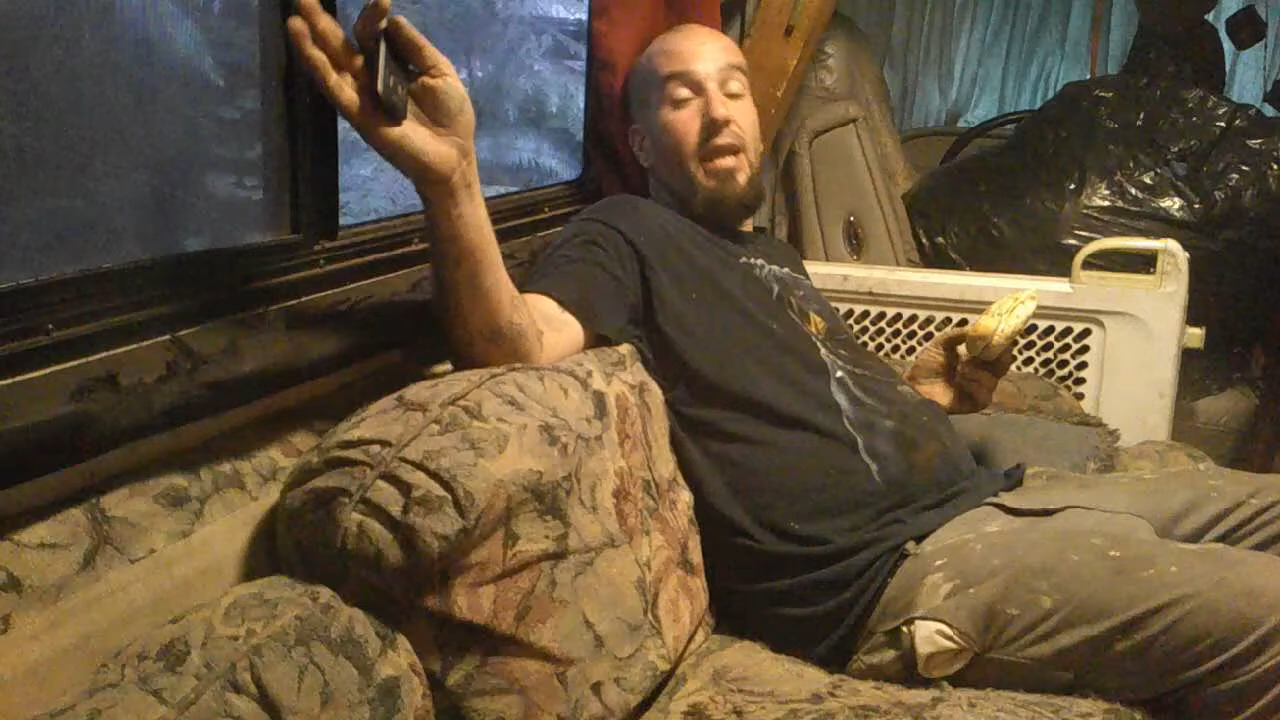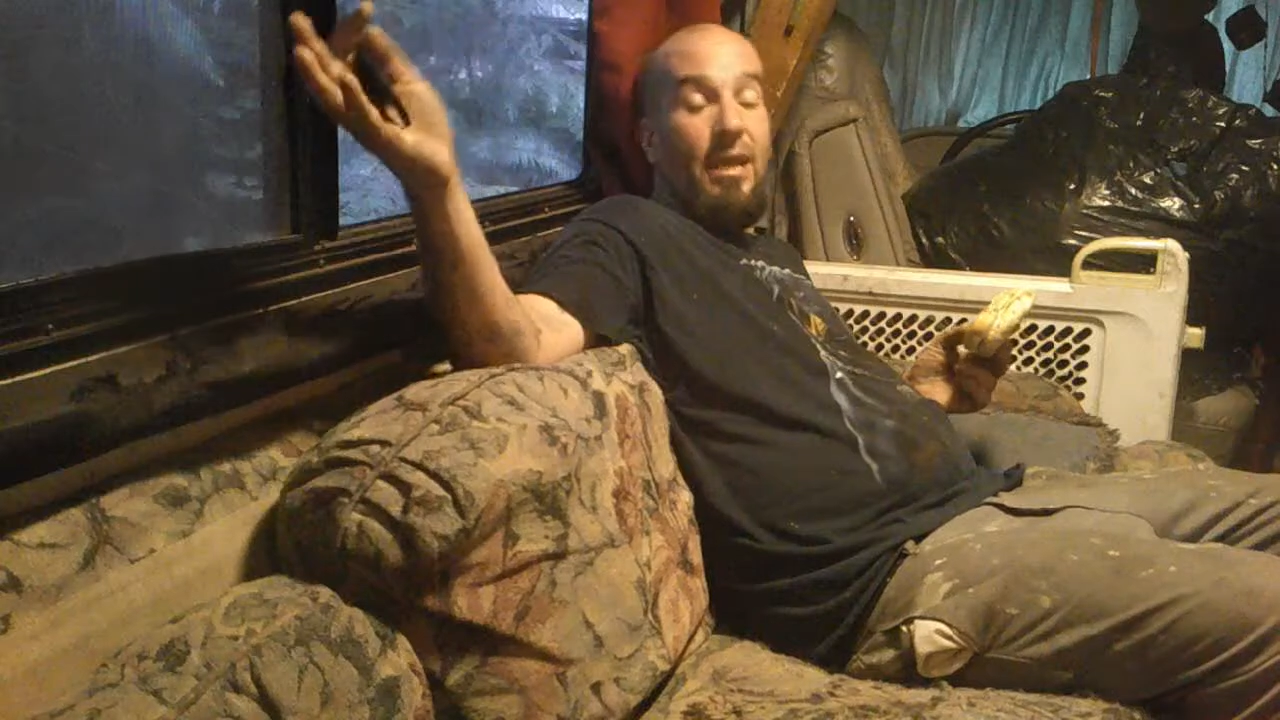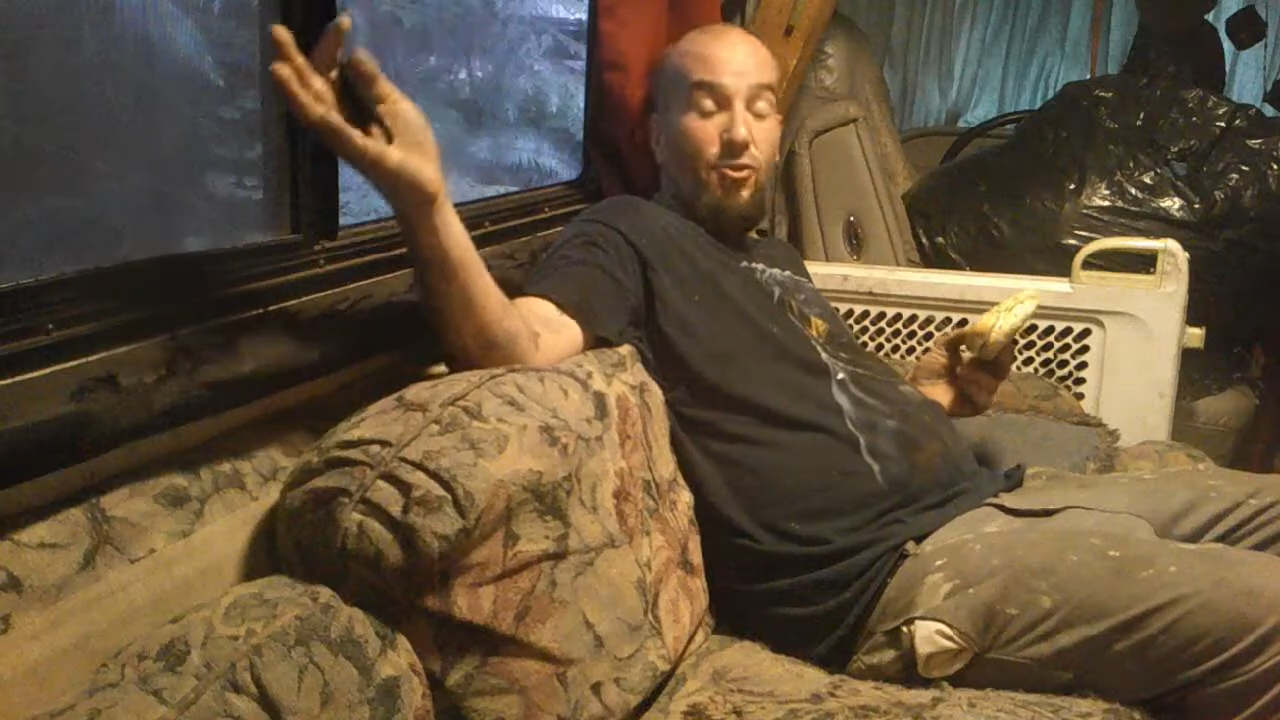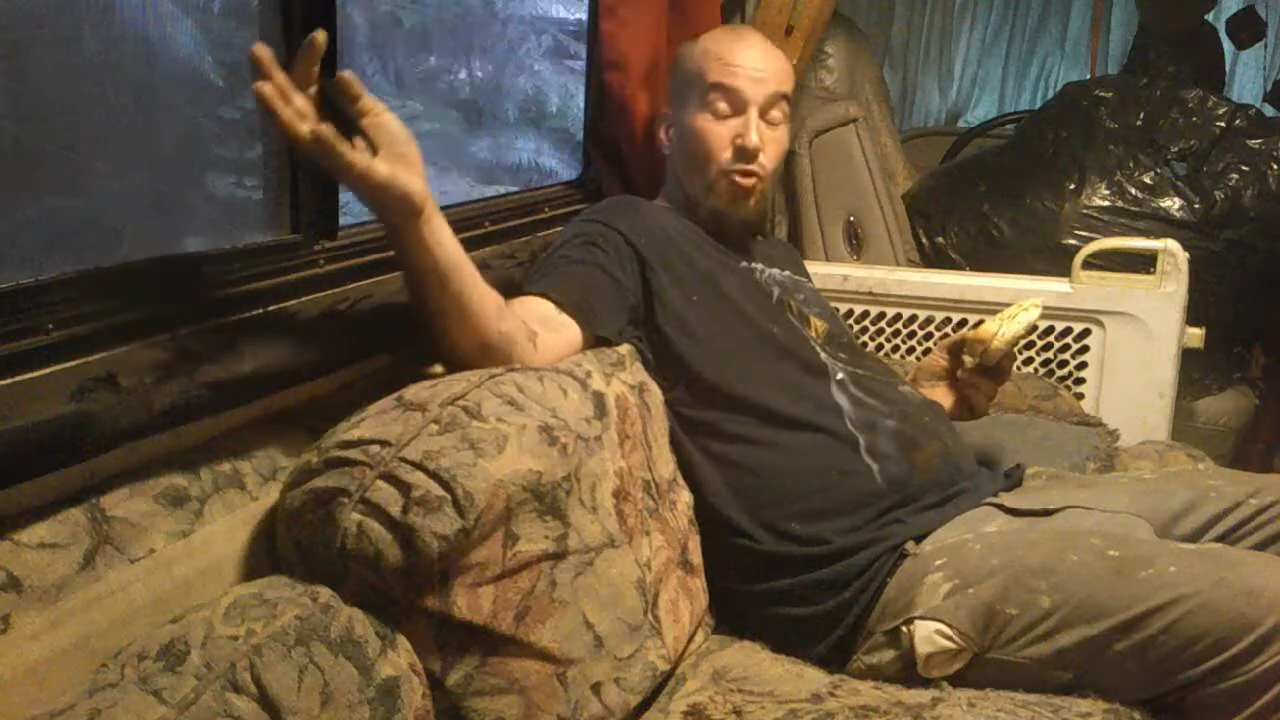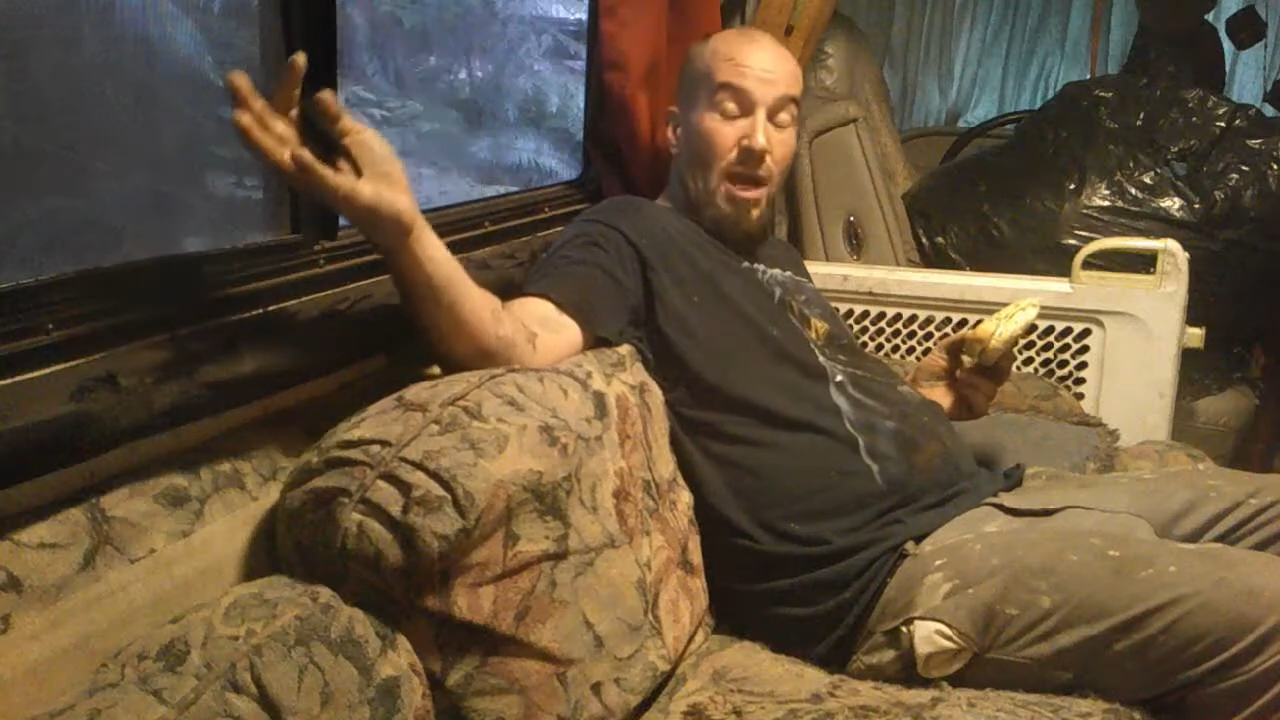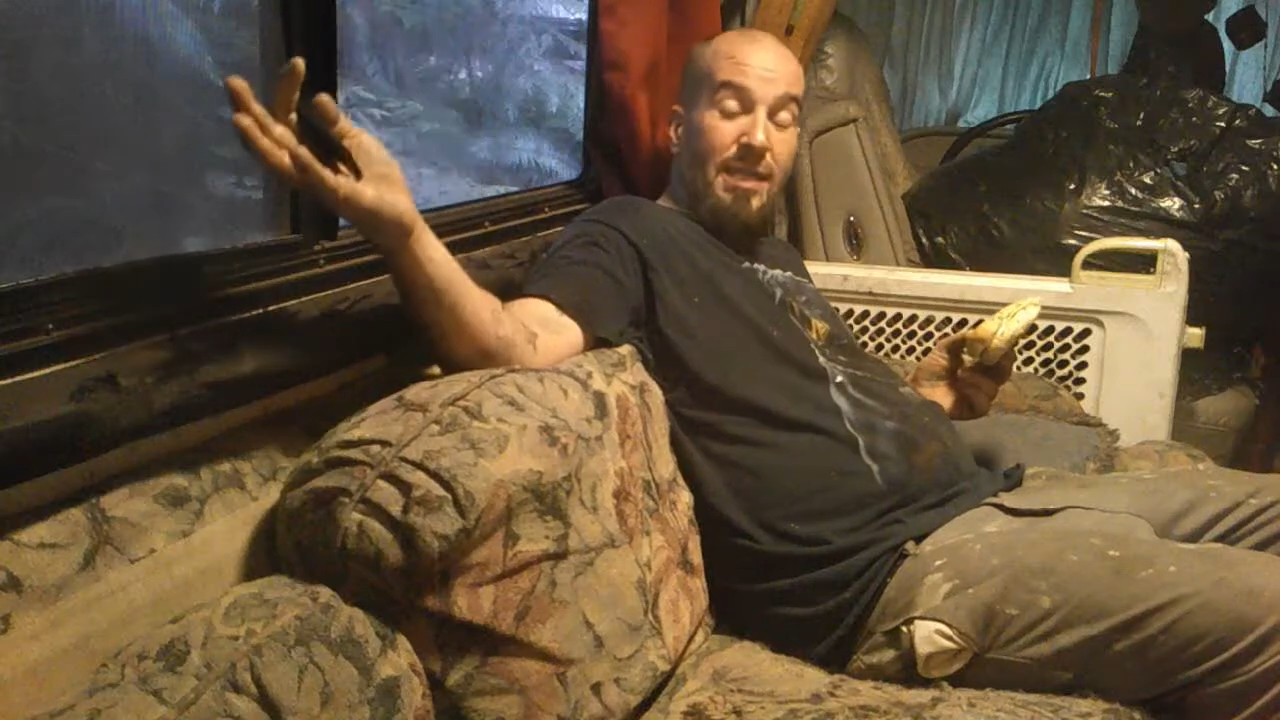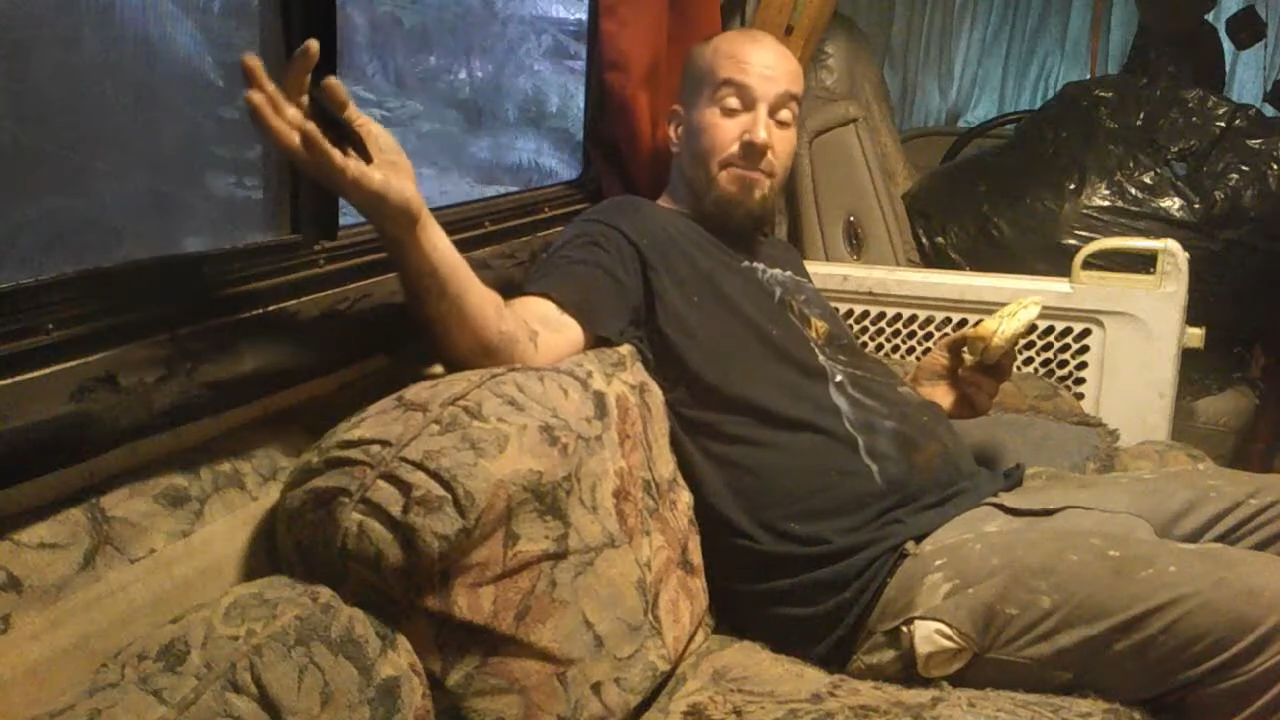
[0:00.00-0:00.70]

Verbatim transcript: It dries